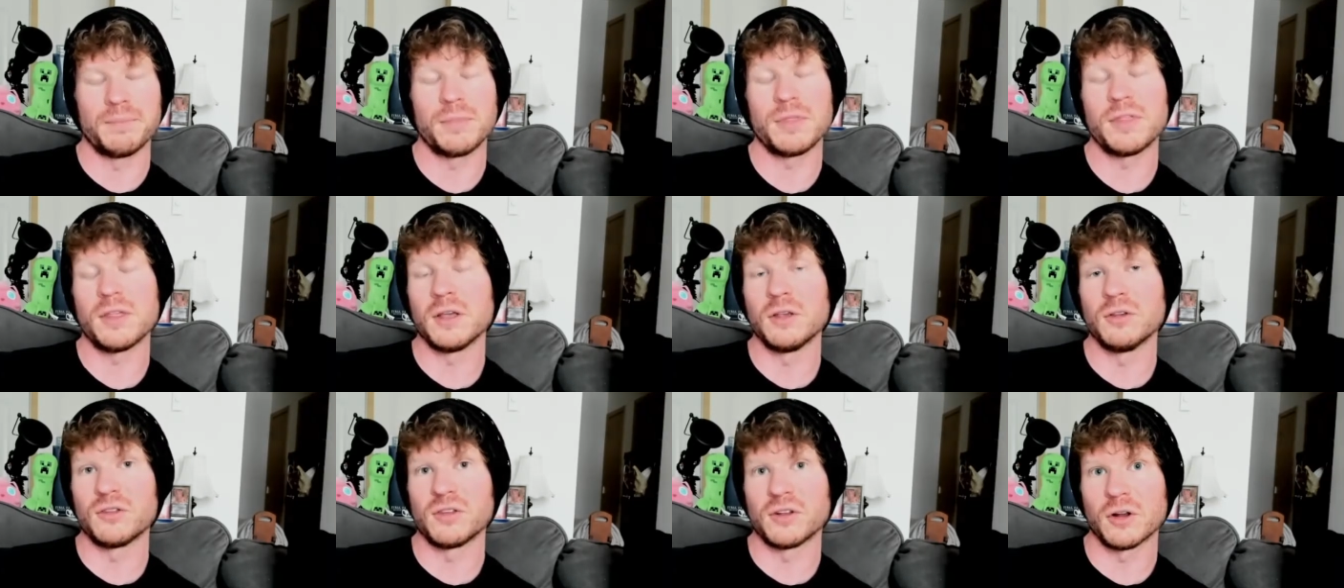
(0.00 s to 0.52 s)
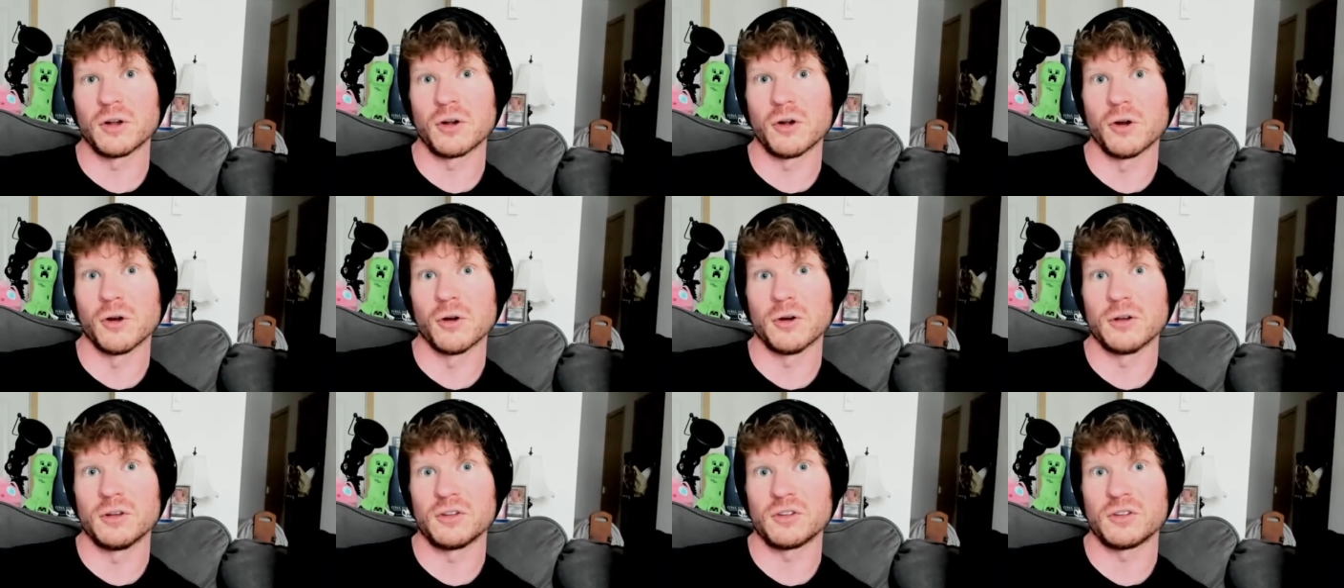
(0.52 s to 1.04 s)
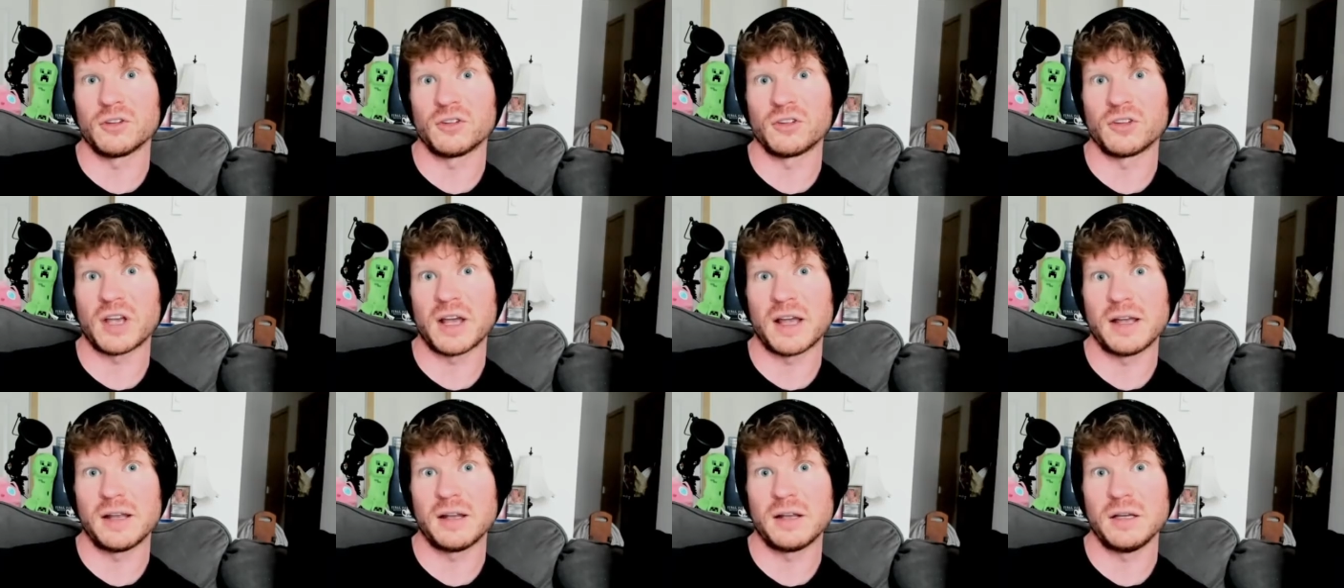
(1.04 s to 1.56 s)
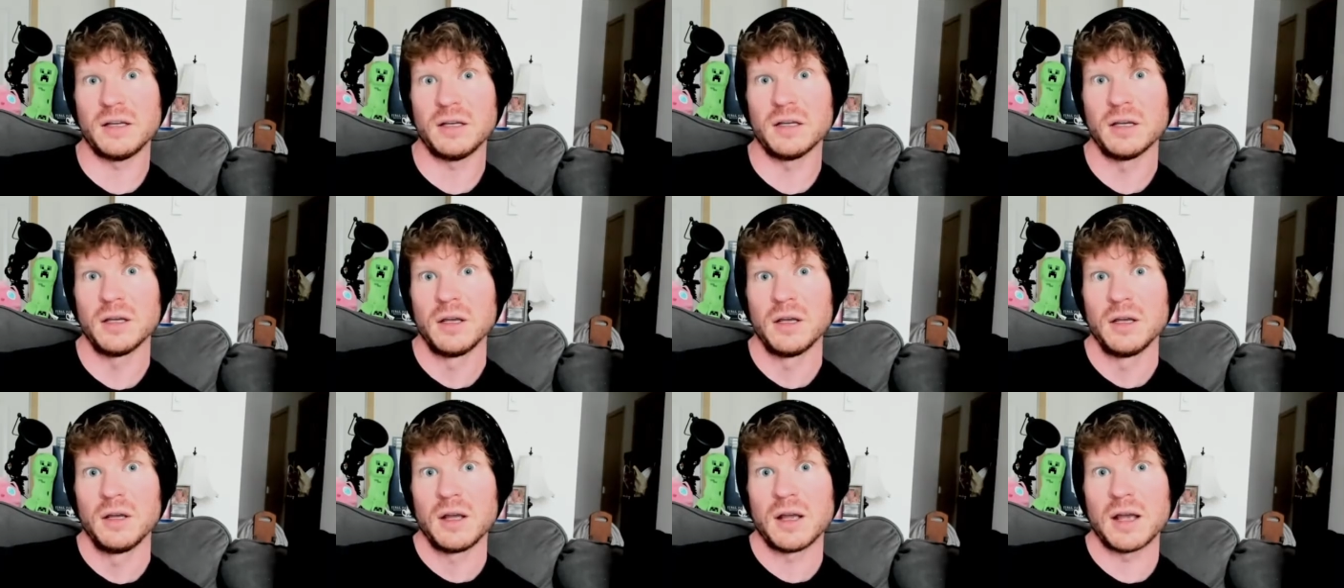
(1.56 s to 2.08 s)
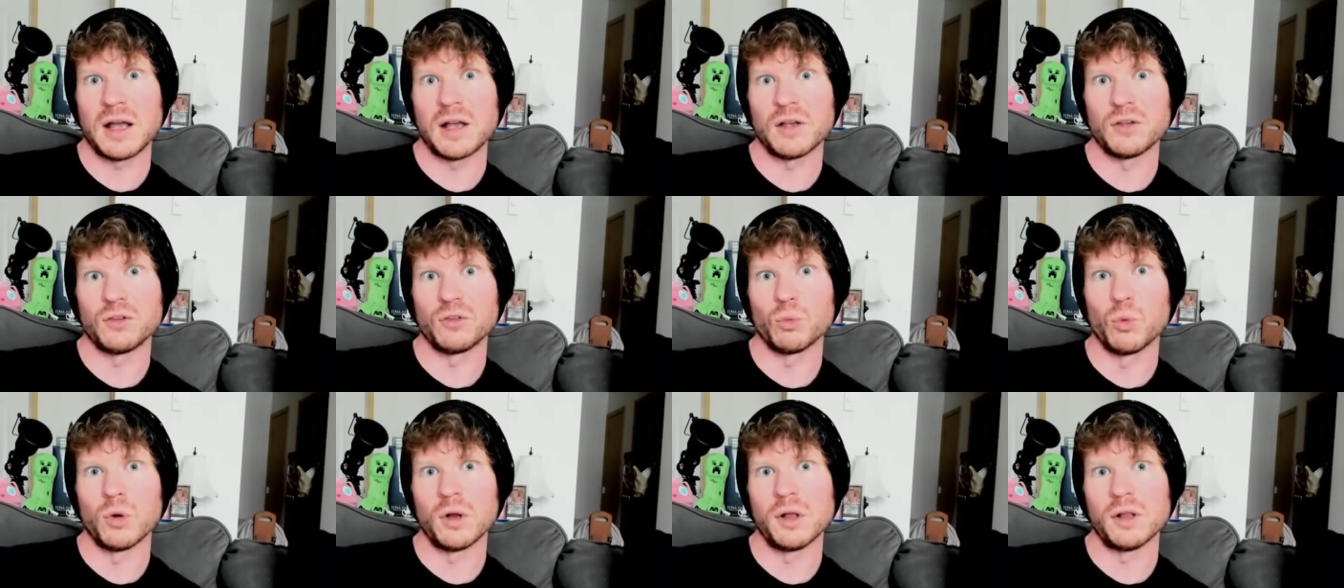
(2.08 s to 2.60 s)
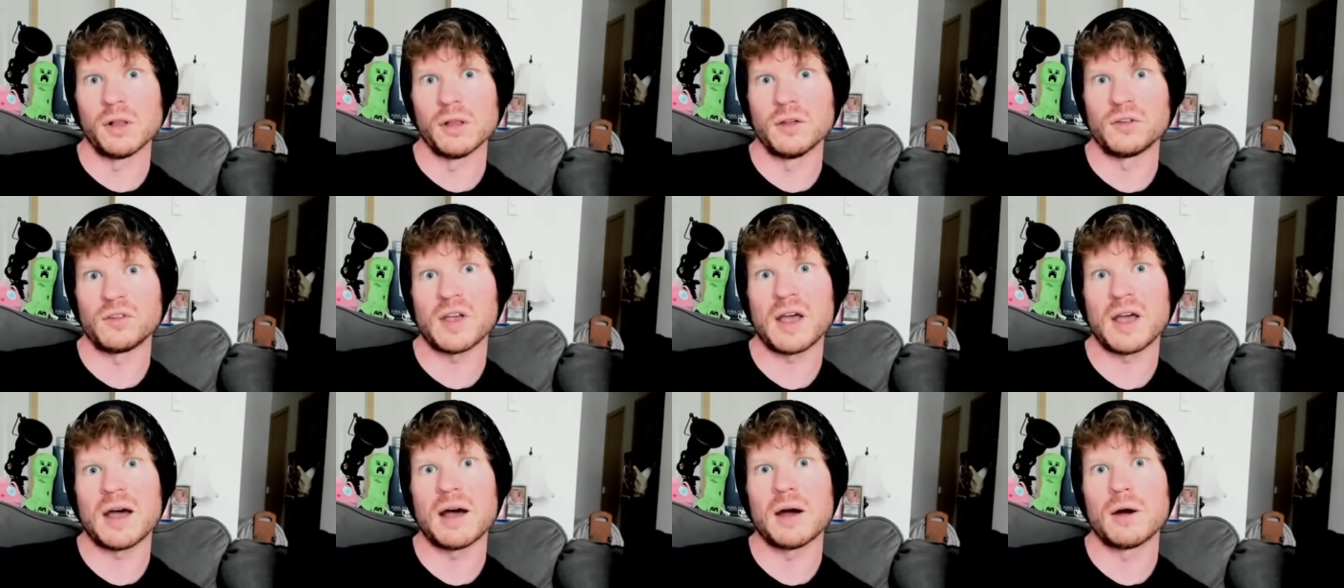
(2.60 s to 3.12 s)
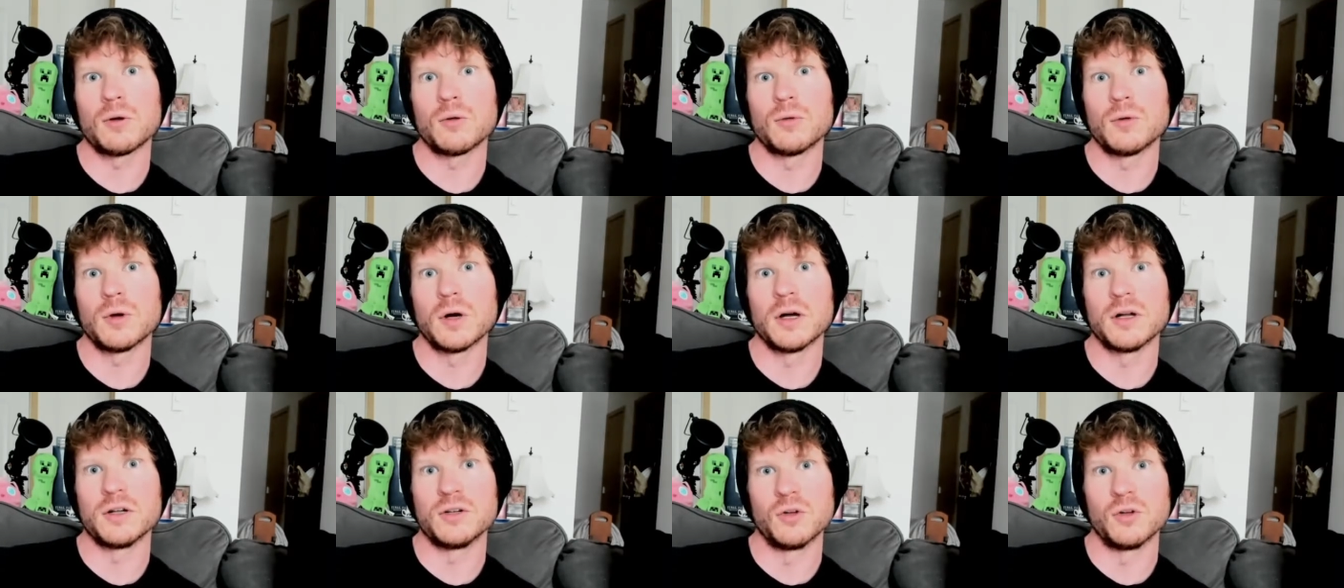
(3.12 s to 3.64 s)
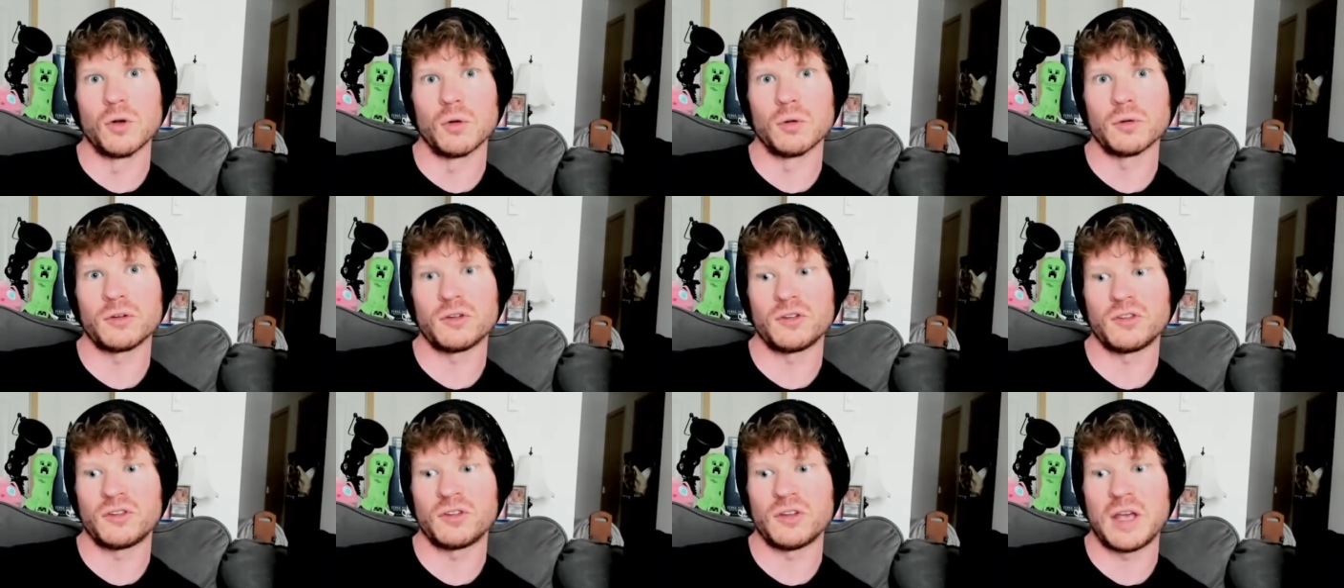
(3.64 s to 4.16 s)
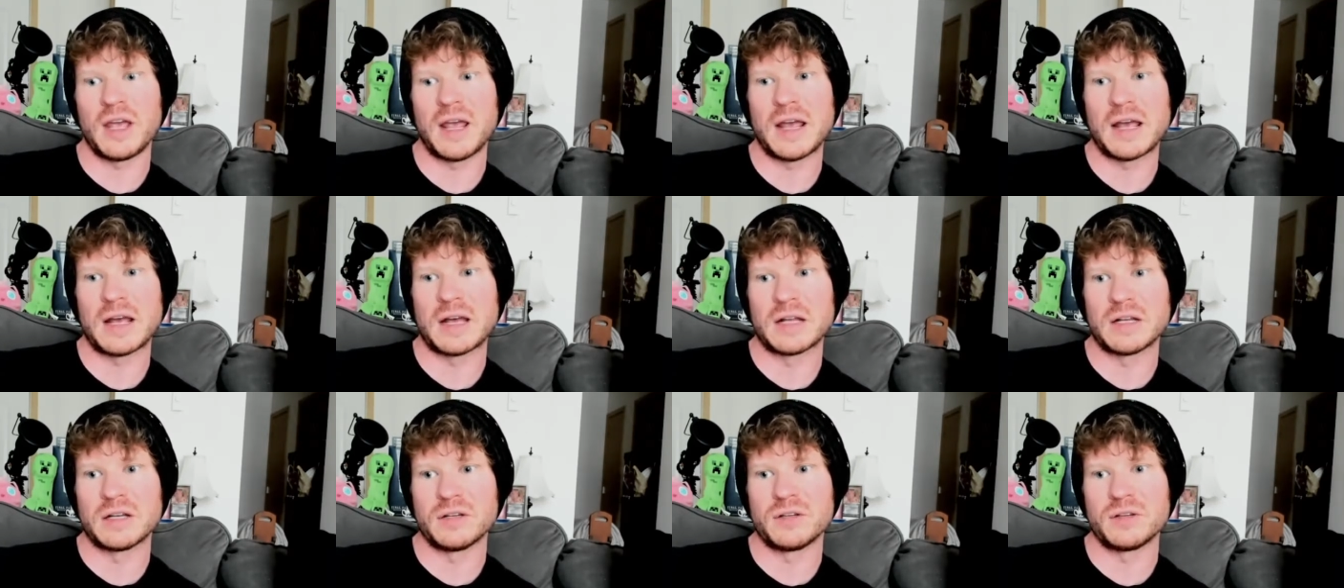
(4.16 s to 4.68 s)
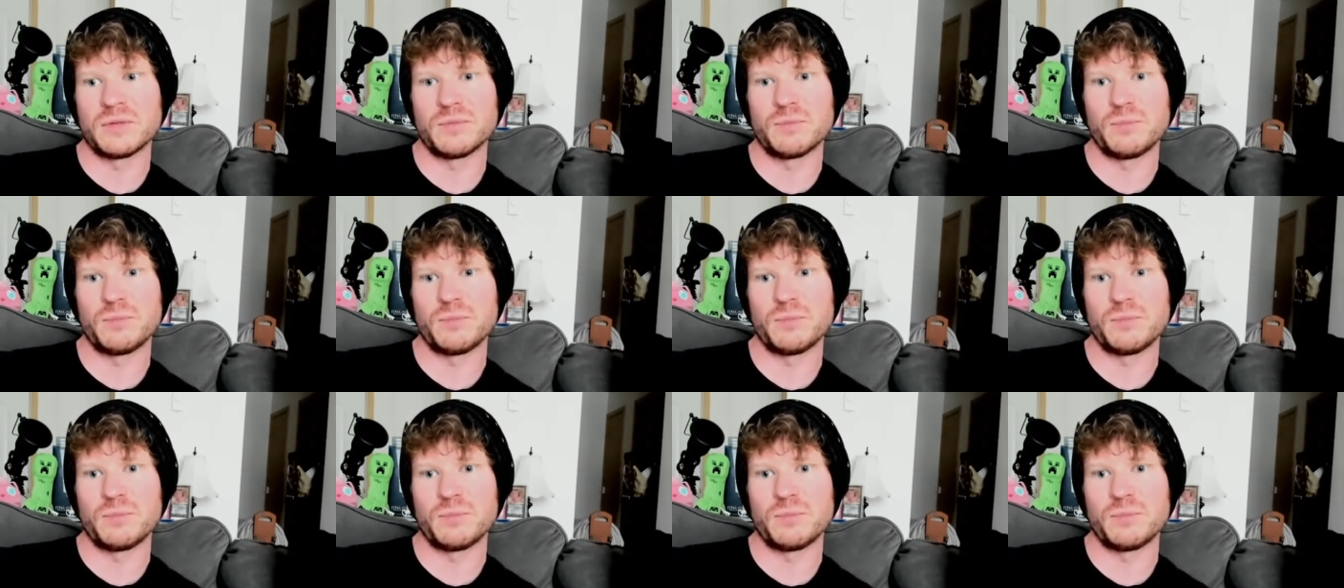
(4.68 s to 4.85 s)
things that occur in society, as well as how adults and